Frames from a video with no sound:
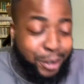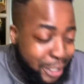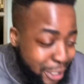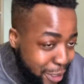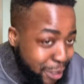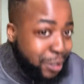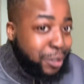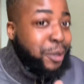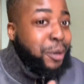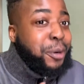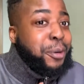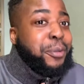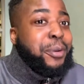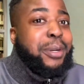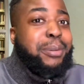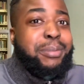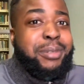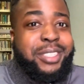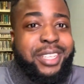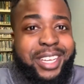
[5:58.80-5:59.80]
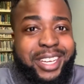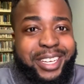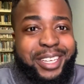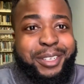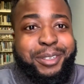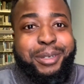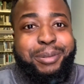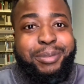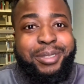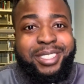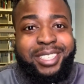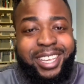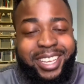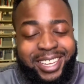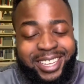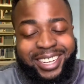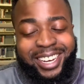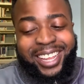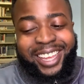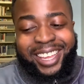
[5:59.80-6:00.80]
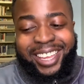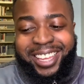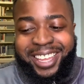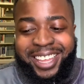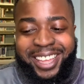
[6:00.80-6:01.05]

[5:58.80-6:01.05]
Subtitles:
You know what I'm saying? You know what I'm saying? Like,